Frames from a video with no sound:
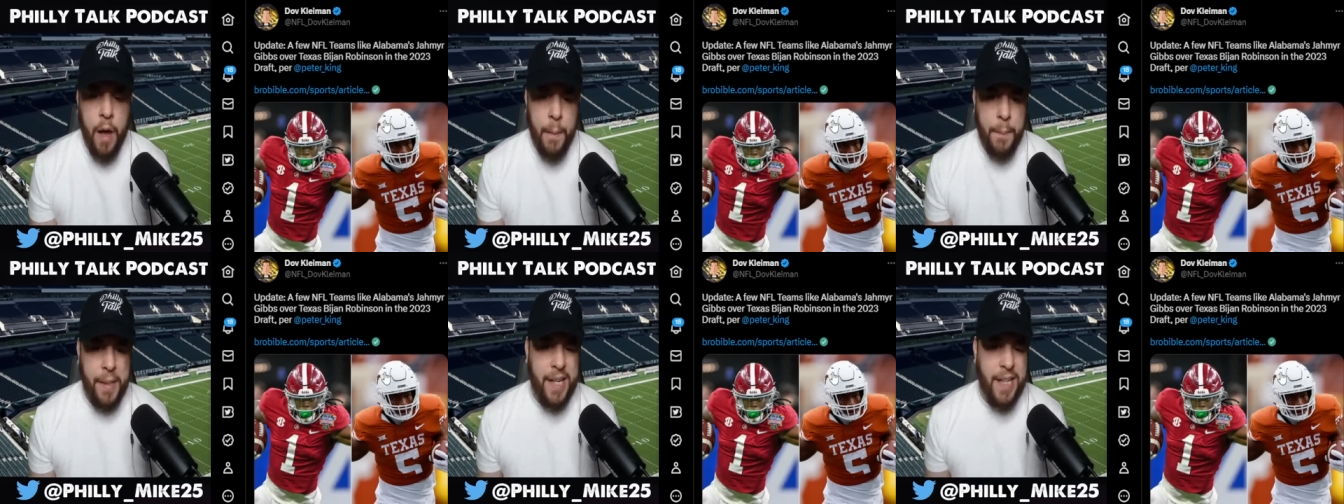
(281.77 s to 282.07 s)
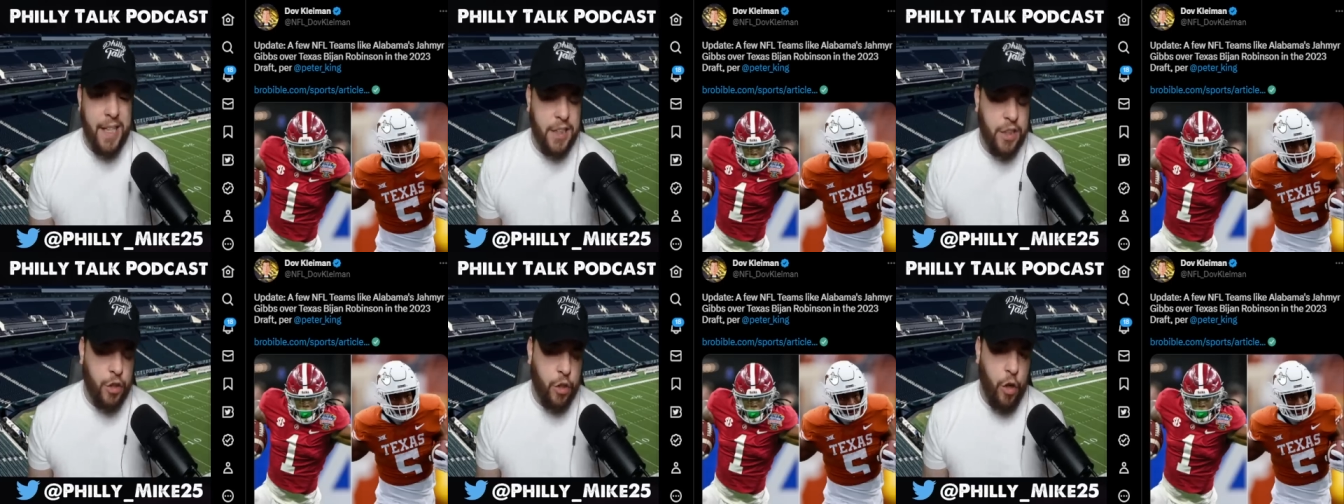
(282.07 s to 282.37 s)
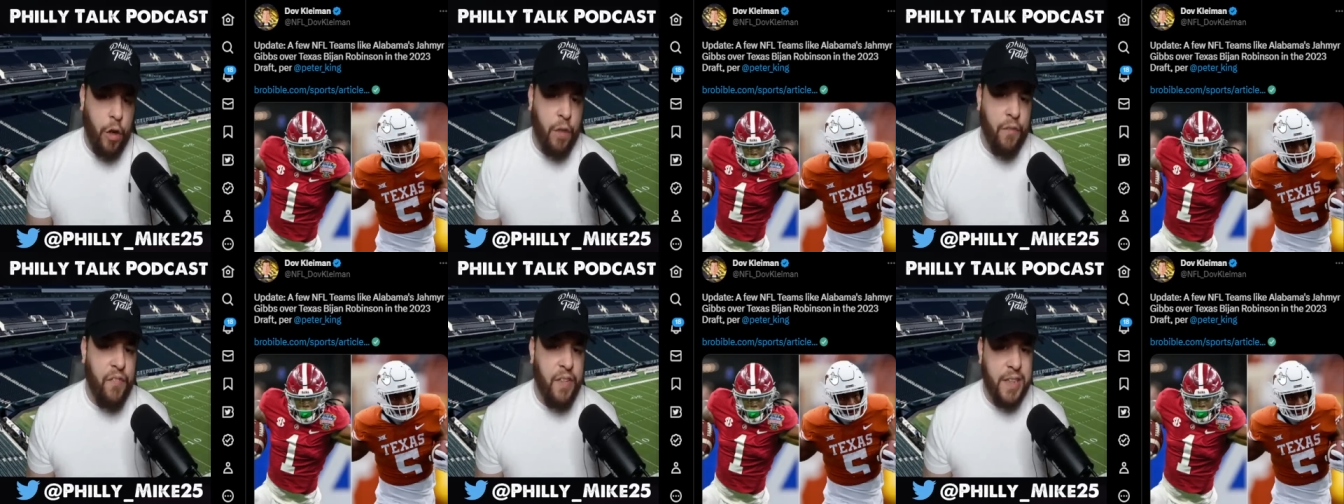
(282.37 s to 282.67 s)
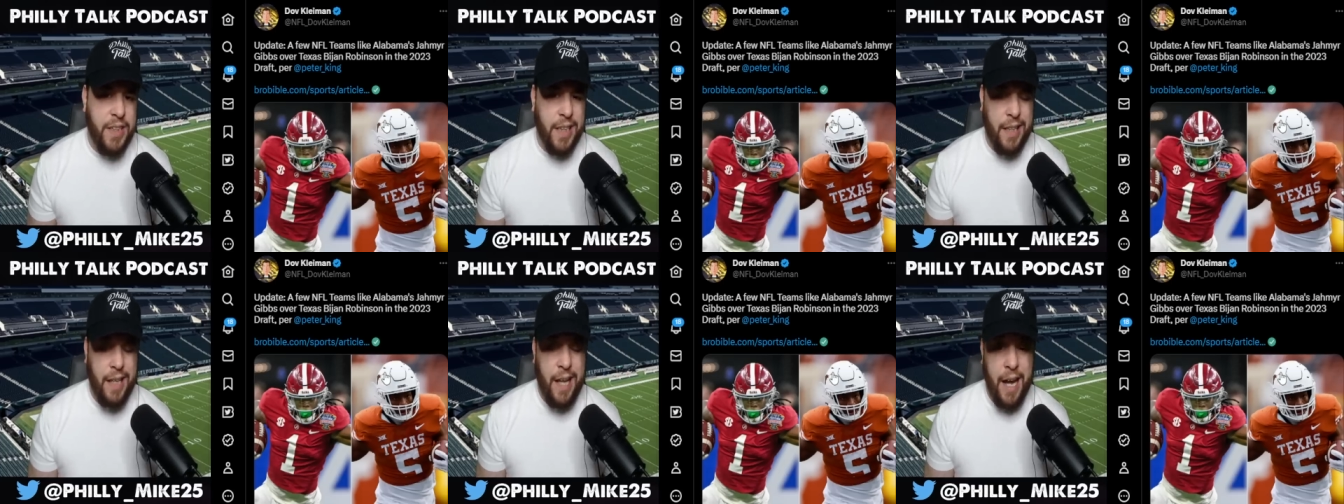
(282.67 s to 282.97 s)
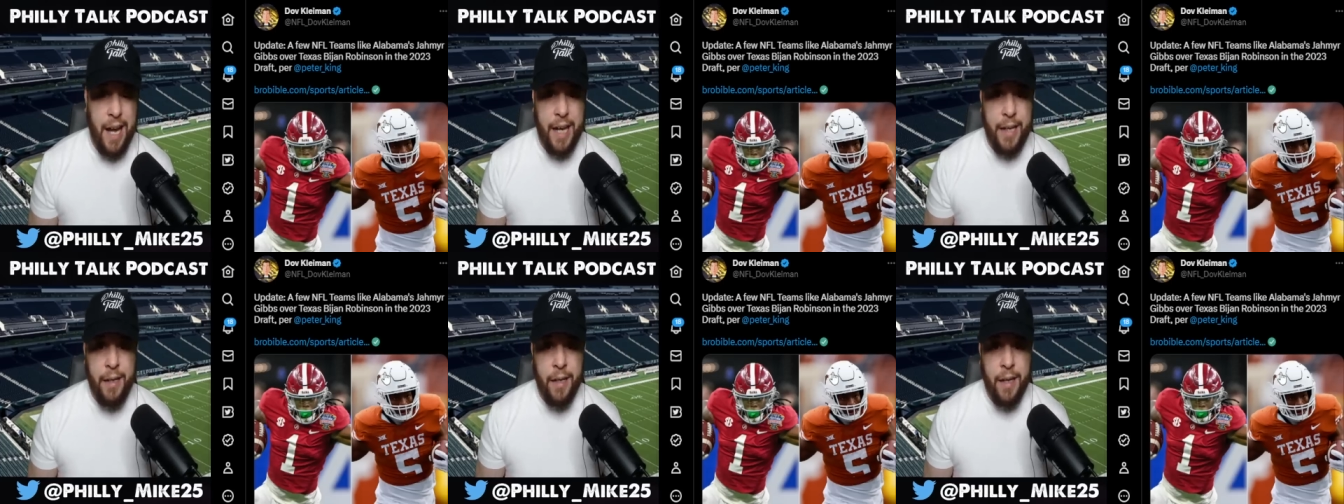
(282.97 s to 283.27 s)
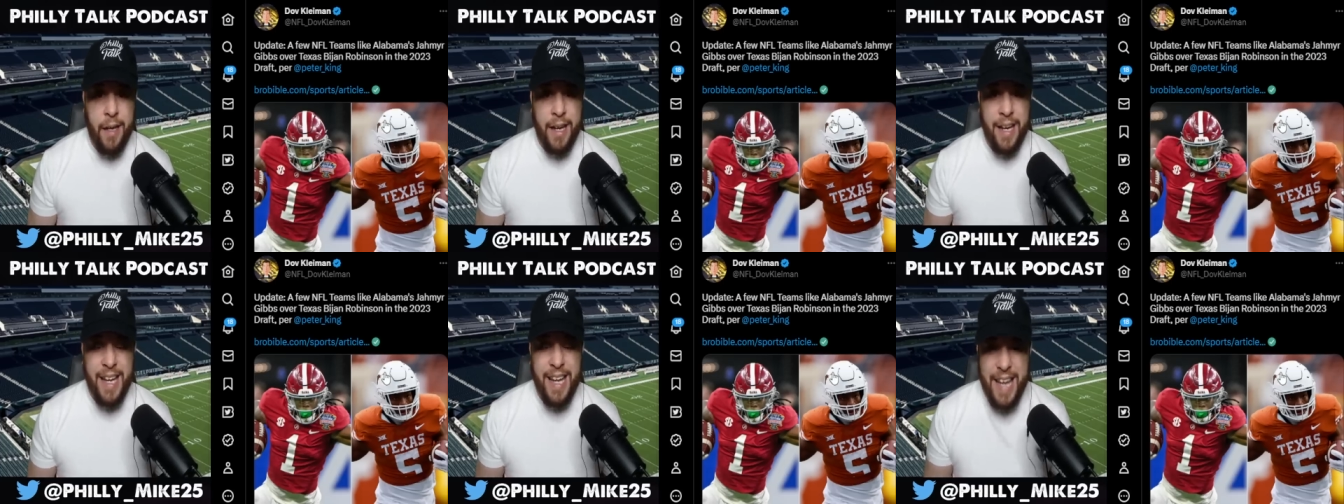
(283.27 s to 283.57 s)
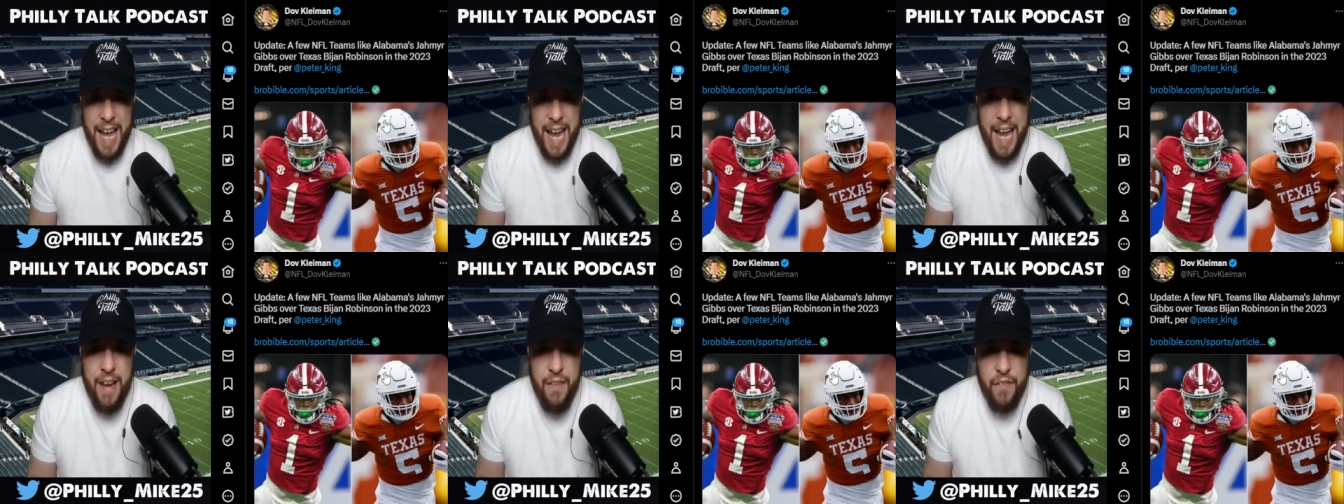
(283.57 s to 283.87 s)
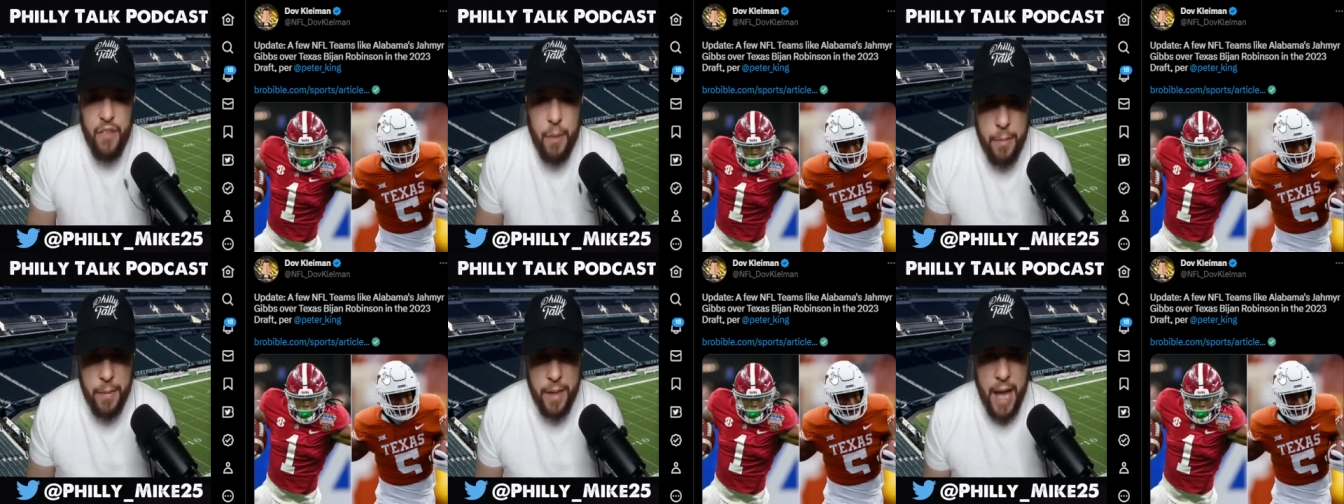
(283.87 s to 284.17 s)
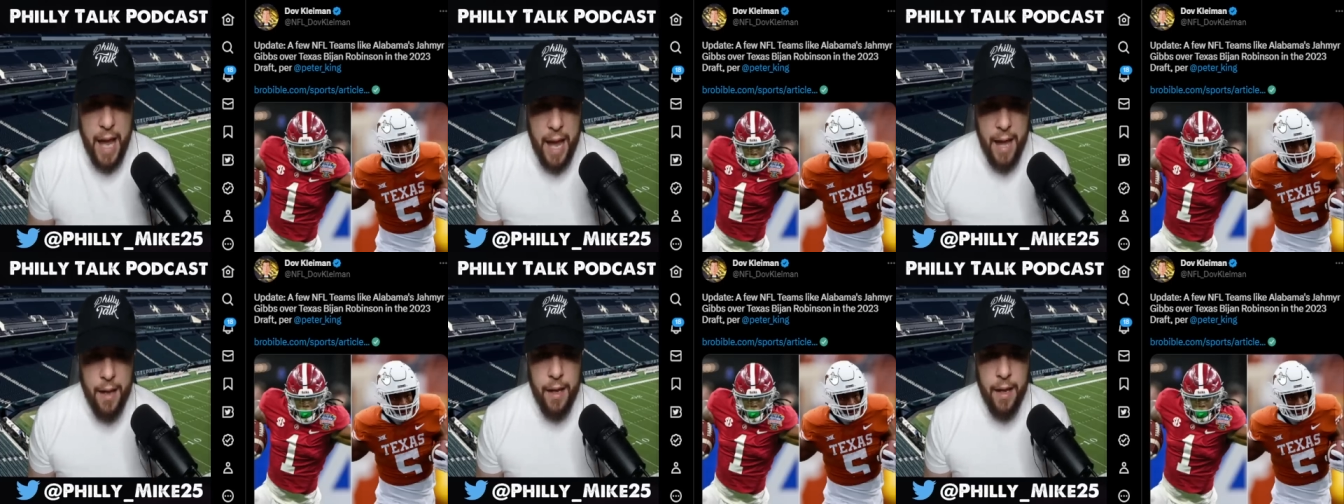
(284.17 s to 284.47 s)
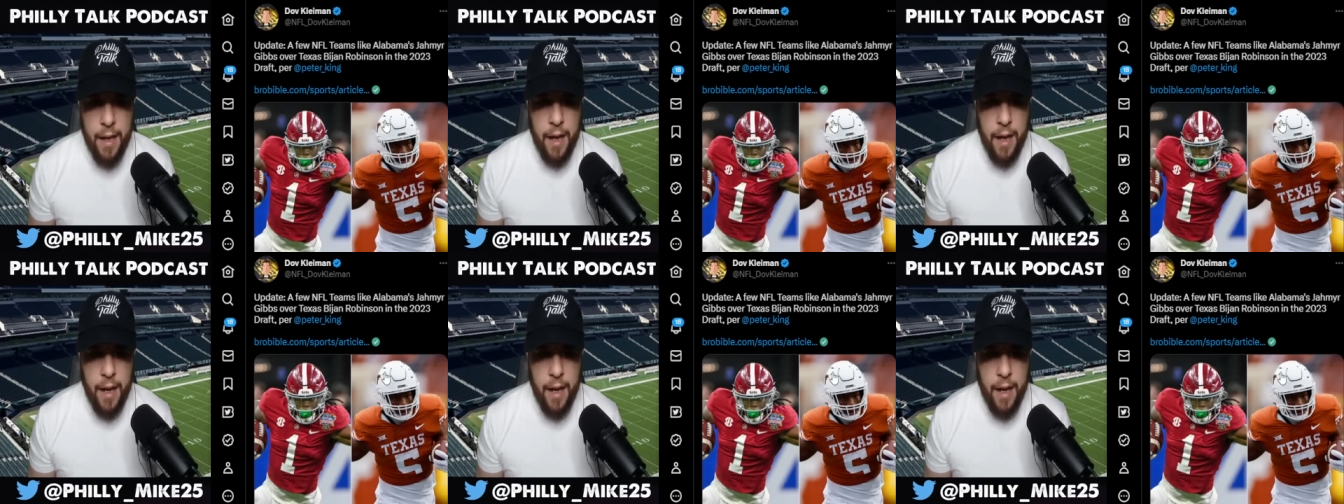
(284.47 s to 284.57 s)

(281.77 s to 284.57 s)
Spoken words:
because their offensive line gave them that